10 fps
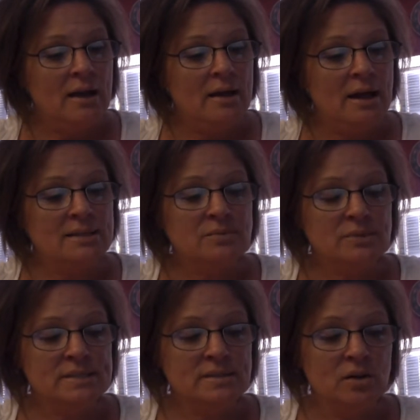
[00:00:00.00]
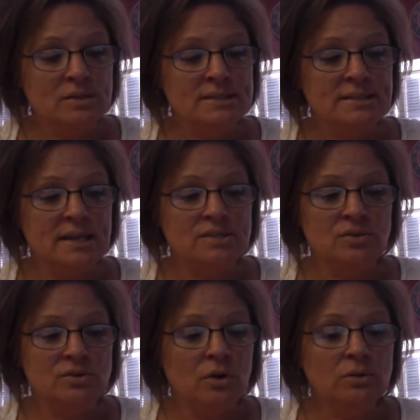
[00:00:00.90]
As a result, states are
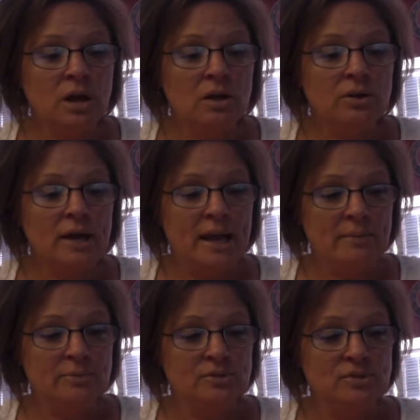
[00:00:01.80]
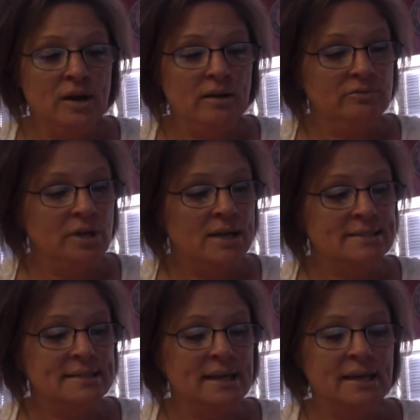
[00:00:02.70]
no longer able to have
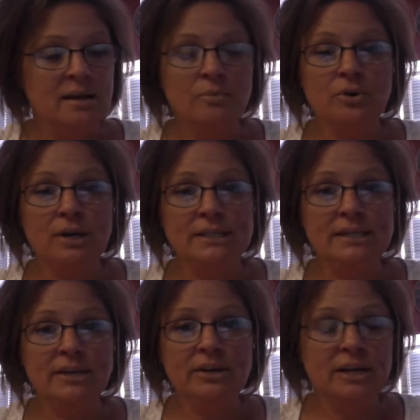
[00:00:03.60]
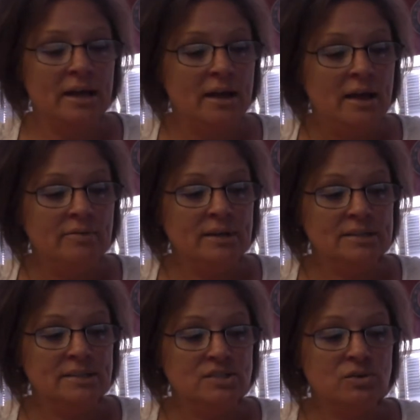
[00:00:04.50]
laws setting up criteria
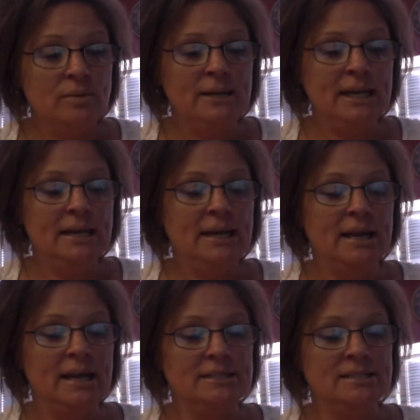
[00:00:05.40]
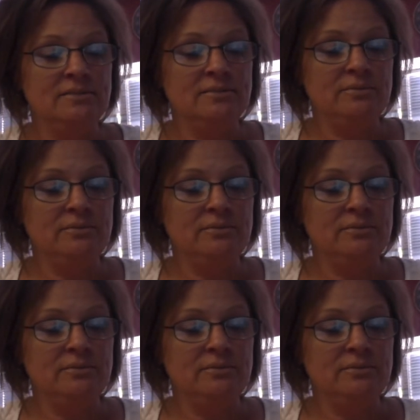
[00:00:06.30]
that discriminate against